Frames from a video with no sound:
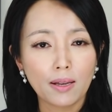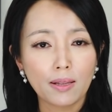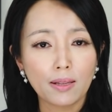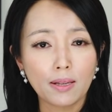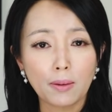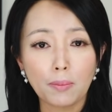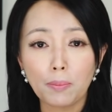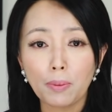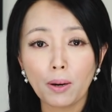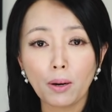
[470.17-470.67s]

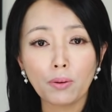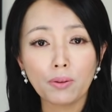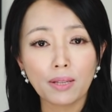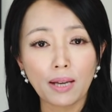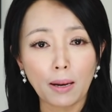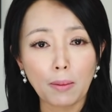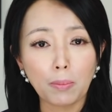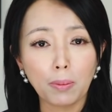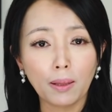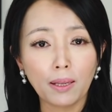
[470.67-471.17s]
They built
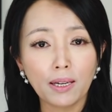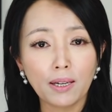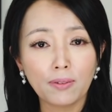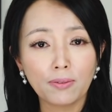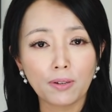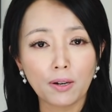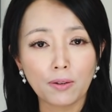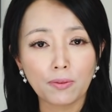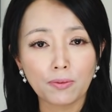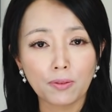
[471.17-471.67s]
that
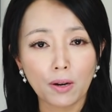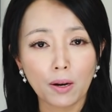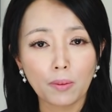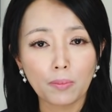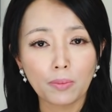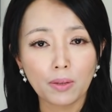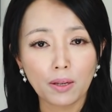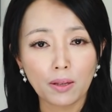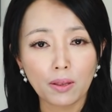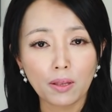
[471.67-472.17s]
belief
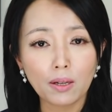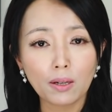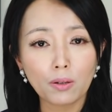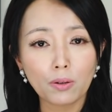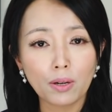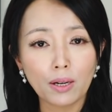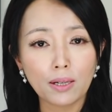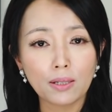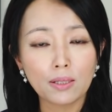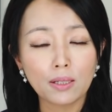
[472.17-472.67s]
from the
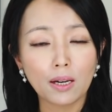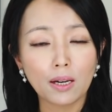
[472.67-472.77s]
theories